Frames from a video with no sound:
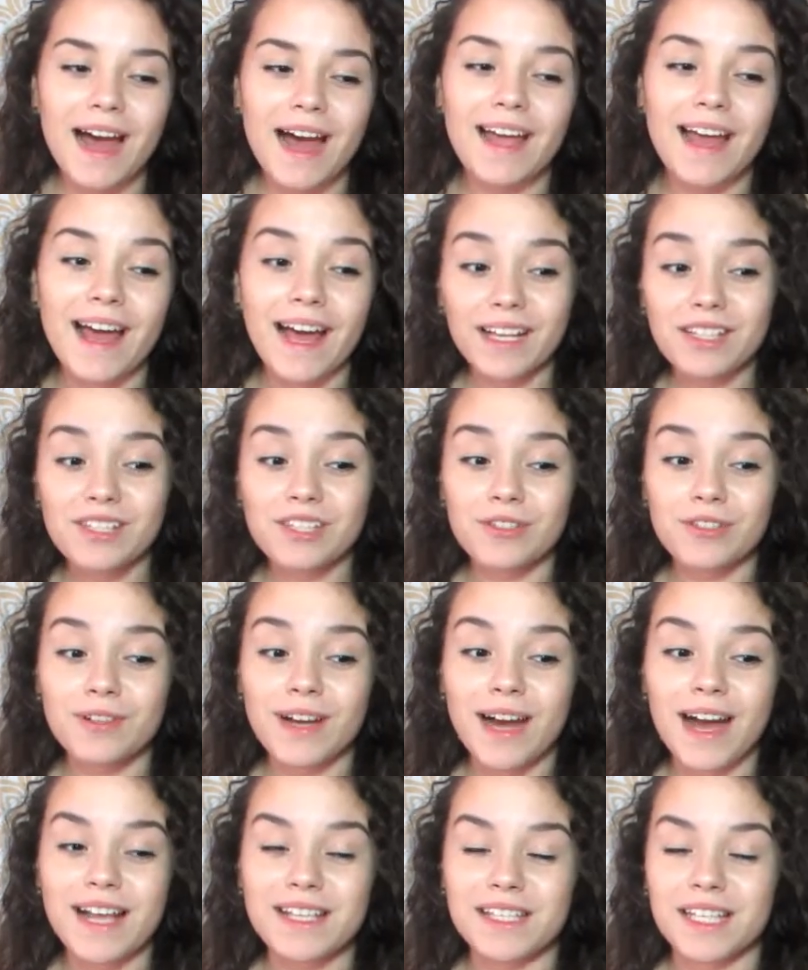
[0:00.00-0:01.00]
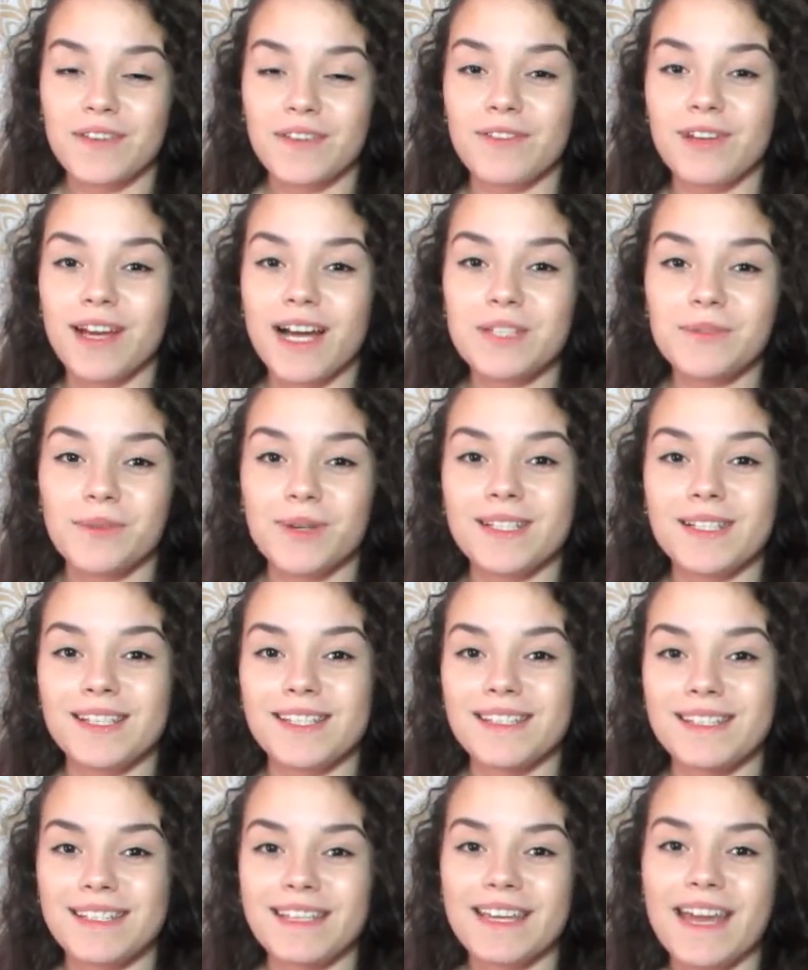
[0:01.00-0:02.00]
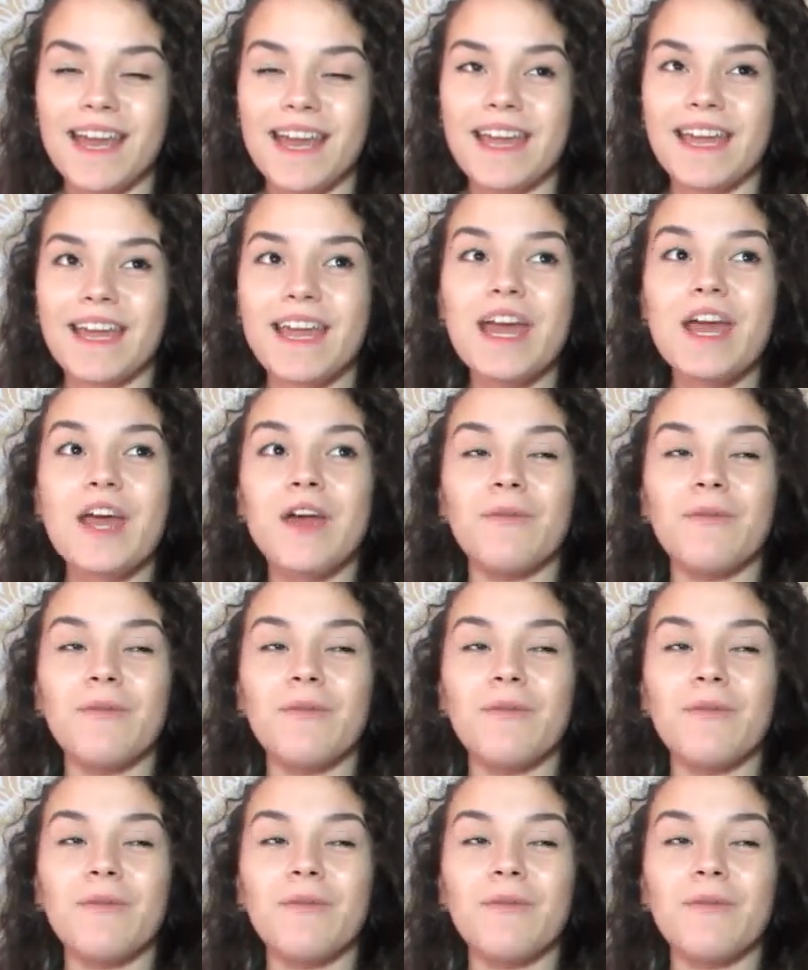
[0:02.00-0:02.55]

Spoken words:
I asked you guys if you guys wanted to see a